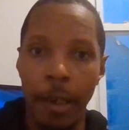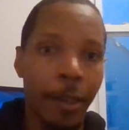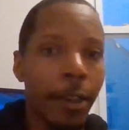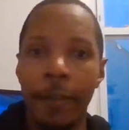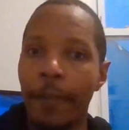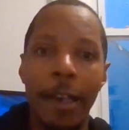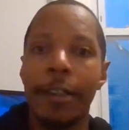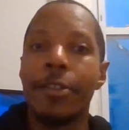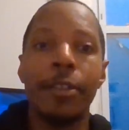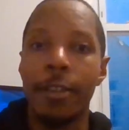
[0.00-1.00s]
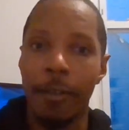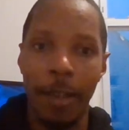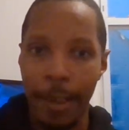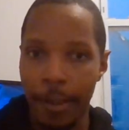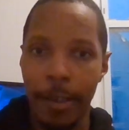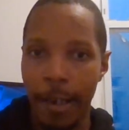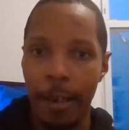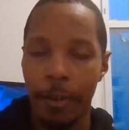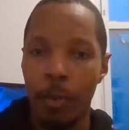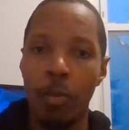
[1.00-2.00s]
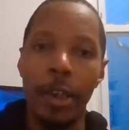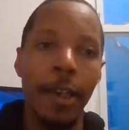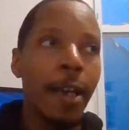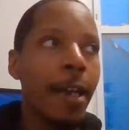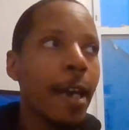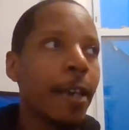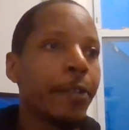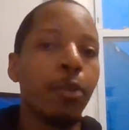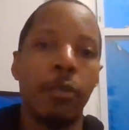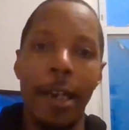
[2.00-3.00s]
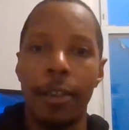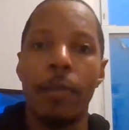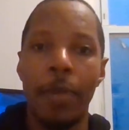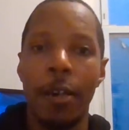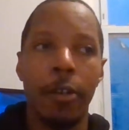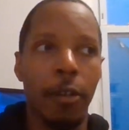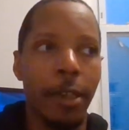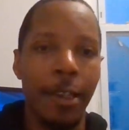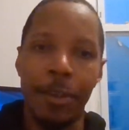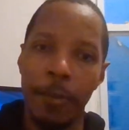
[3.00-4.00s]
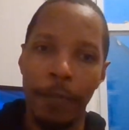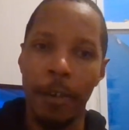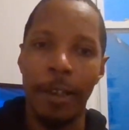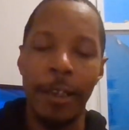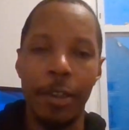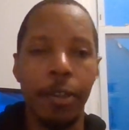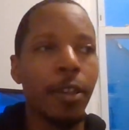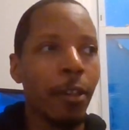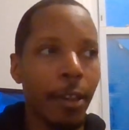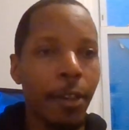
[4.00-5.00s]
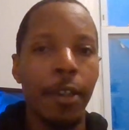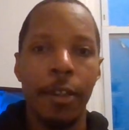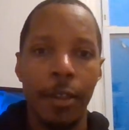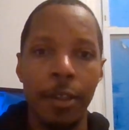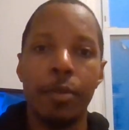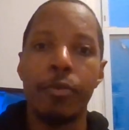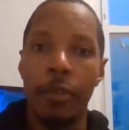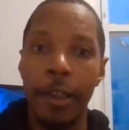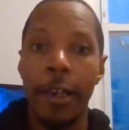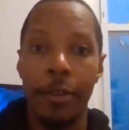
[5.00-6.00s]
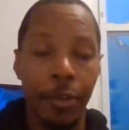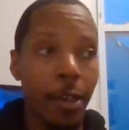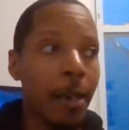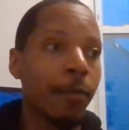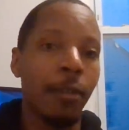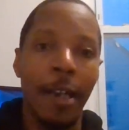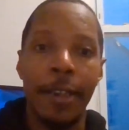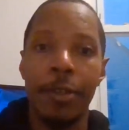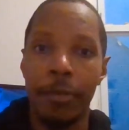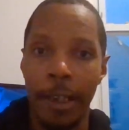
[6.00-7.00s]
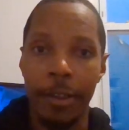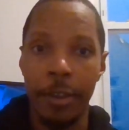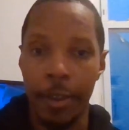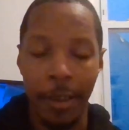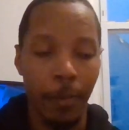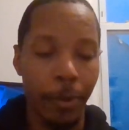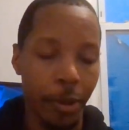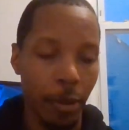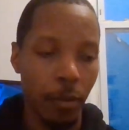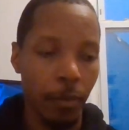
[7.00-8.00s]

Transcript: Other than the fact that you just like the character, what have you liked about her that you felt like, you know what, this was really interesting. I'm glad she was actually in this episode.